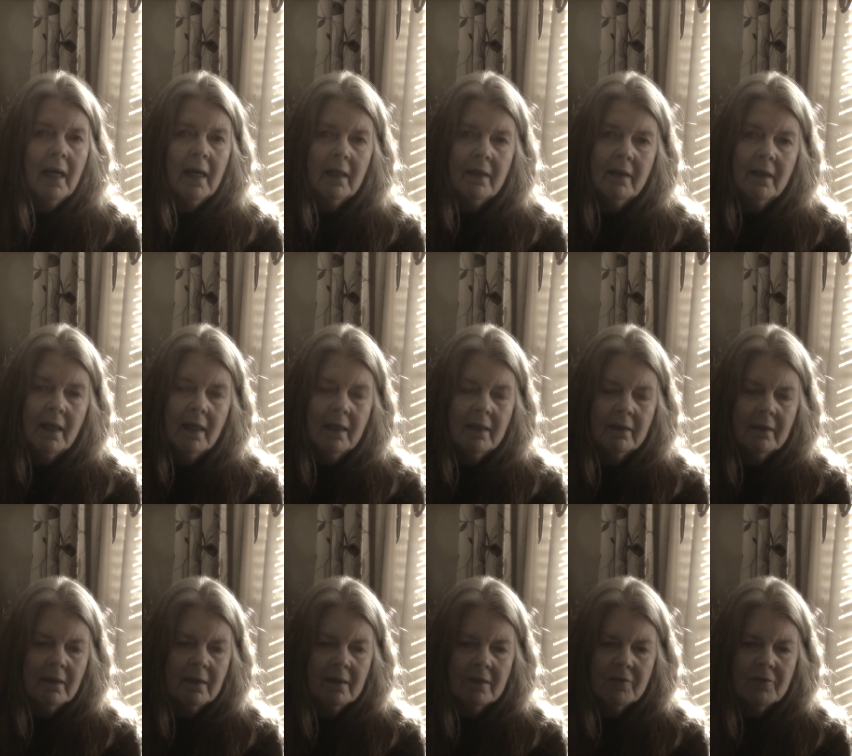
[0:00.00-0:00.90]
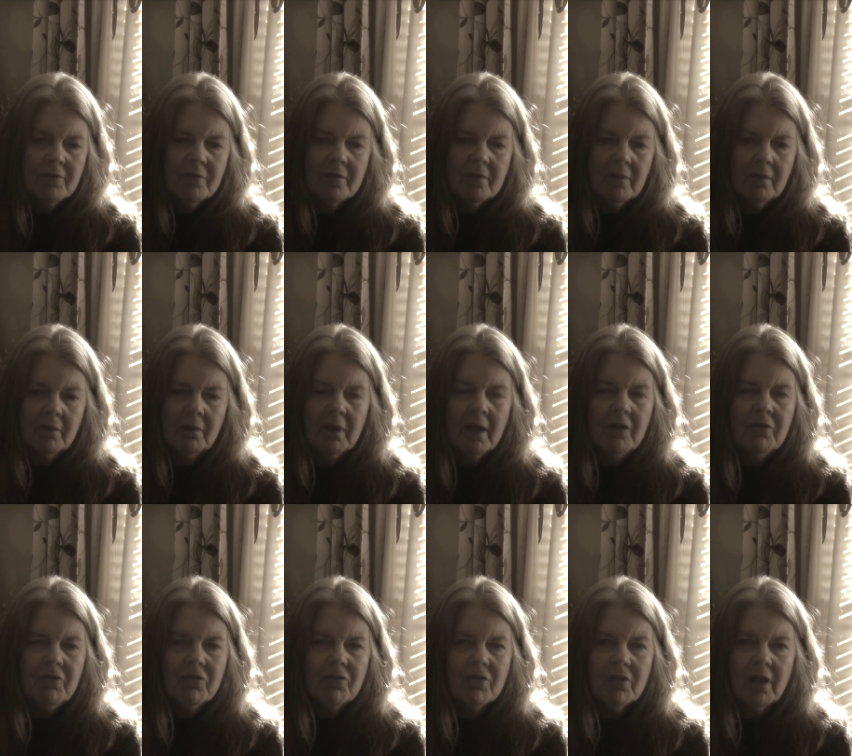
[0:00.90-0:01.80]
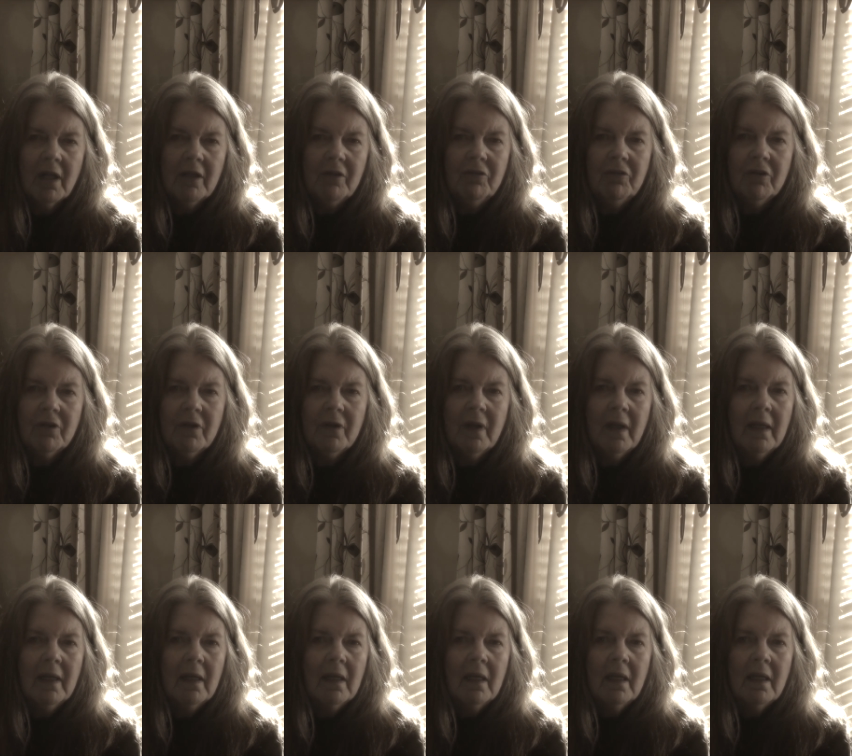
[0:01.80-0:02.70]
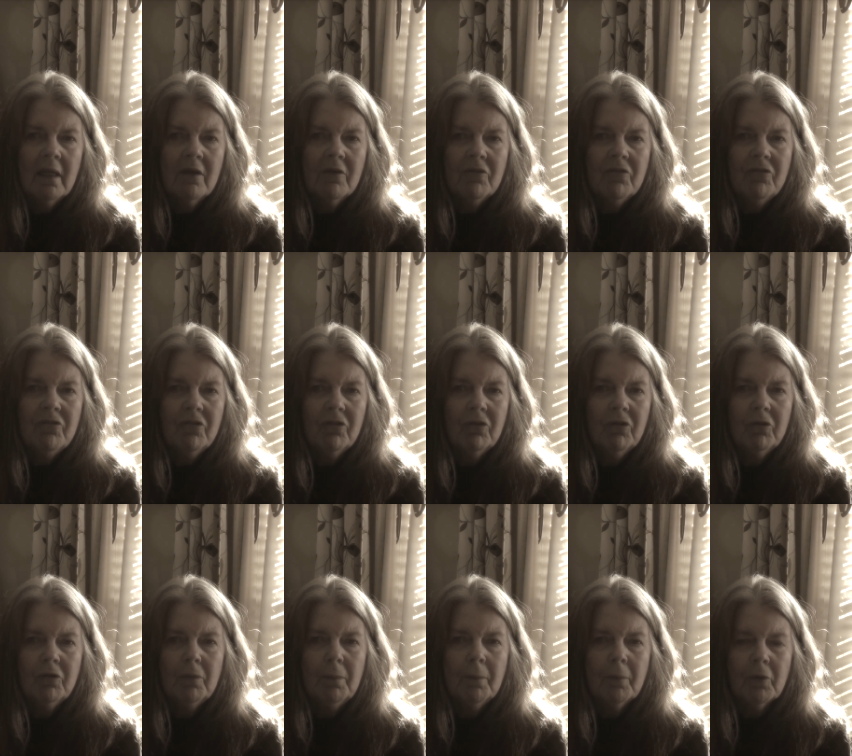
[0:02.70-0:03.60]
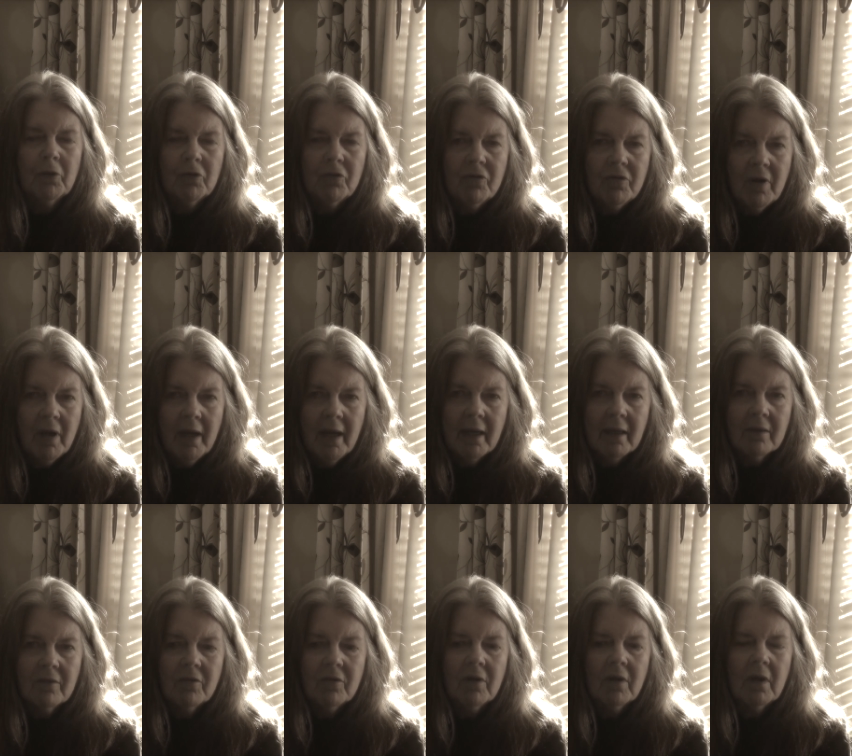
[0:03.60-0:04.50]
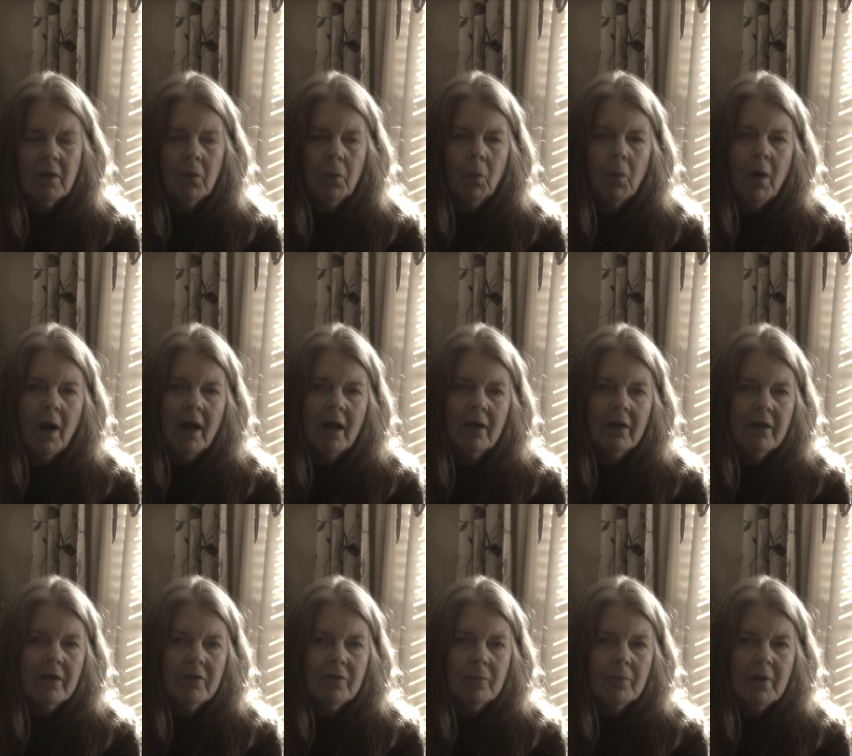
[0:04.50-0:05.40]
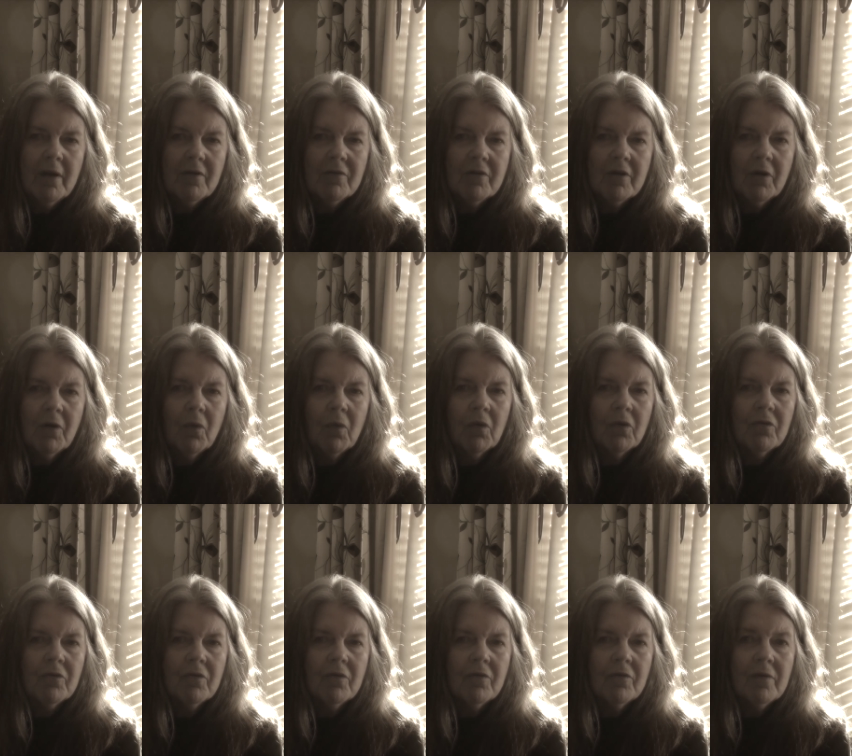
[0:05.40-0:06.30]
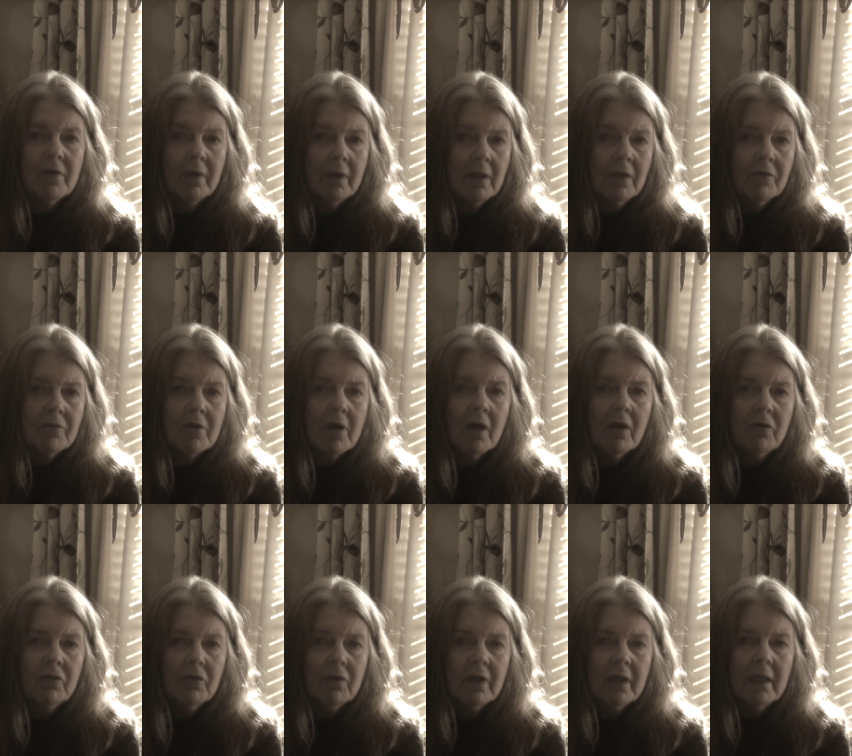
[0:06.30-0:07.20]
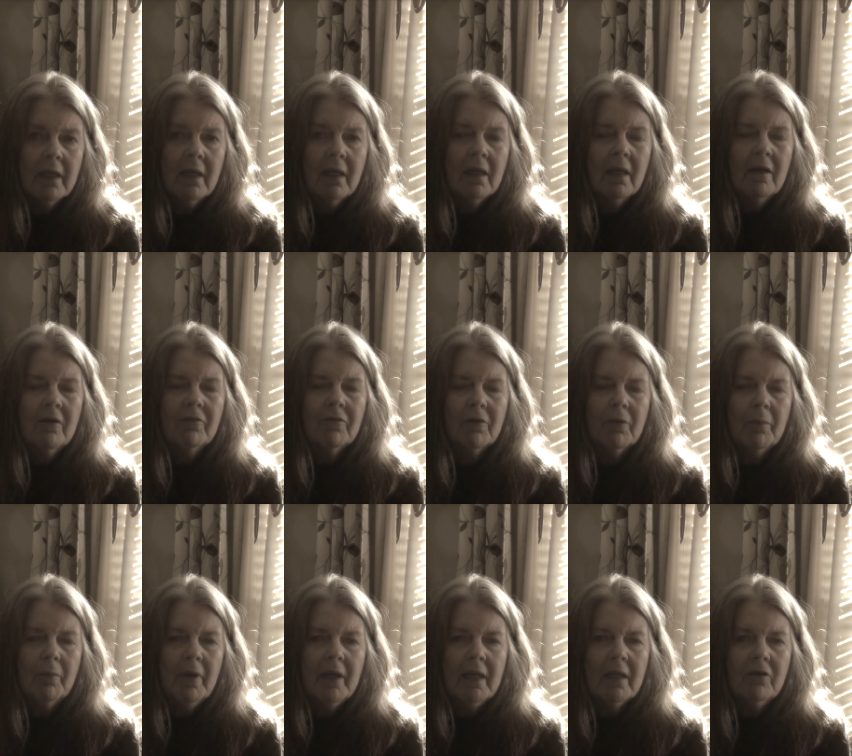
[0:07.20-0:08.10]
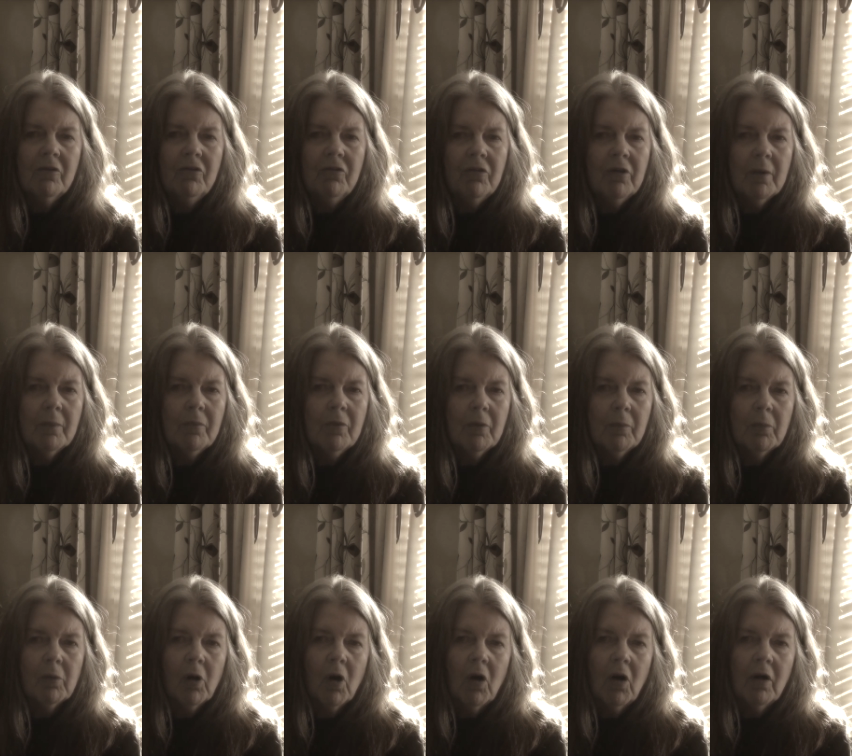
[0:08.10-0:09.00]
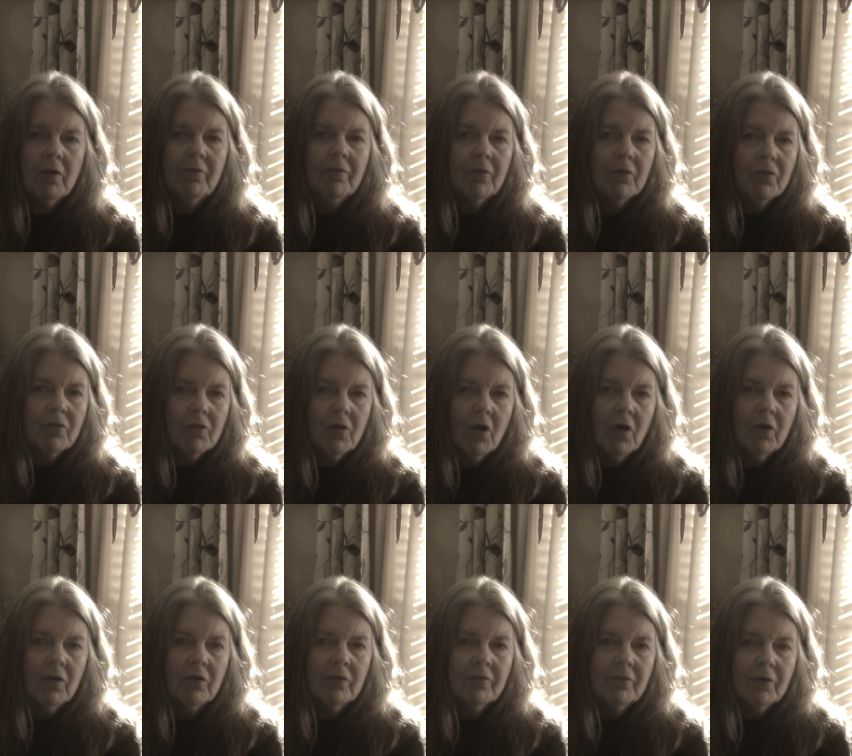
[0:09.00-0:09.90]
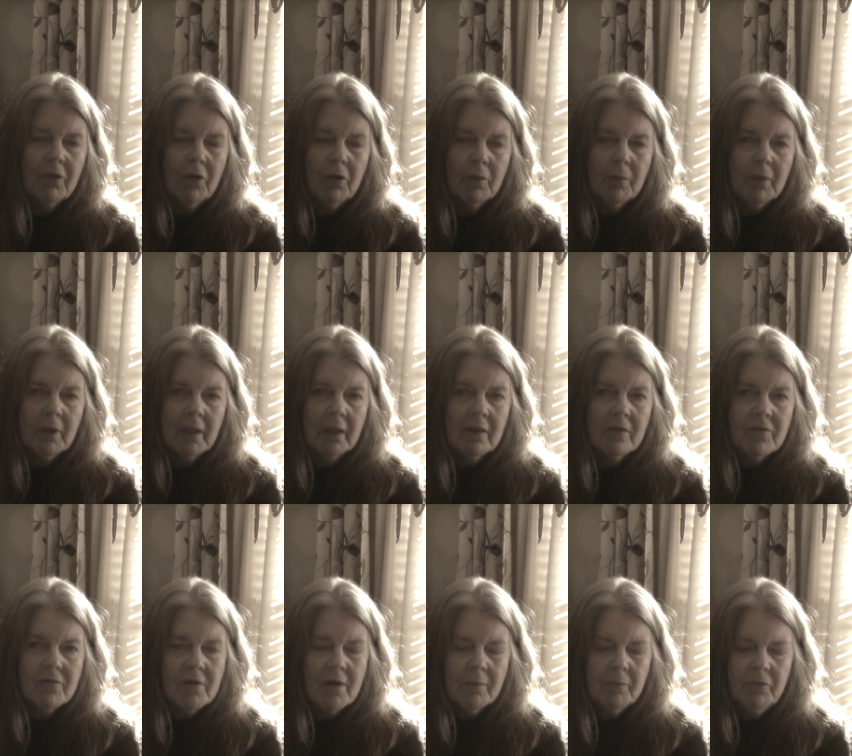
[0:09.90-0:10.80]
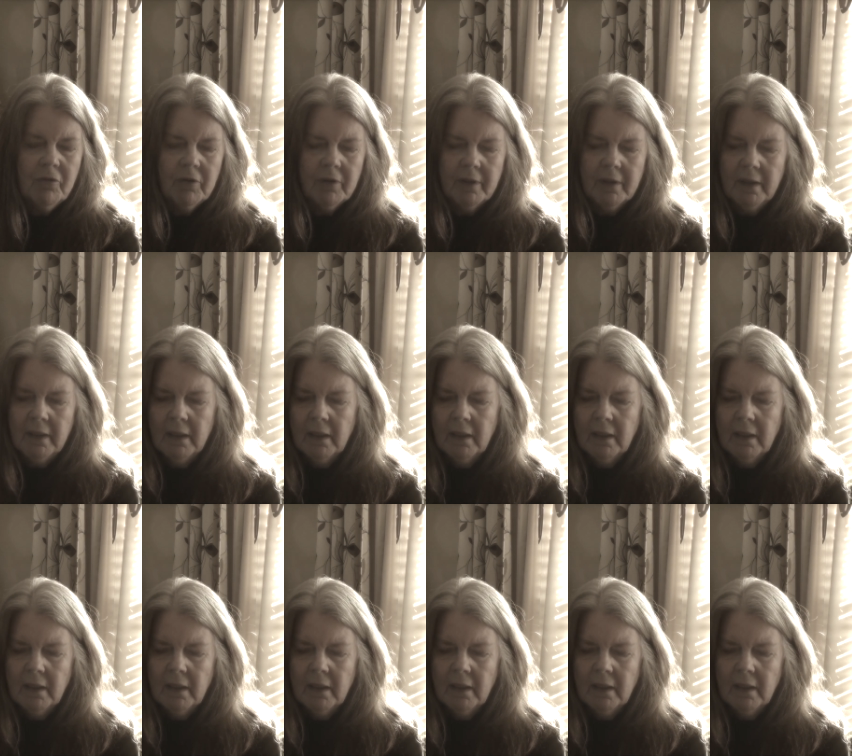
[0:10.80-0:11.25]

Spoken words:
and this legislation is to protect wild and domestic horses in this country from being shipped abroad for slaughter for human consumption.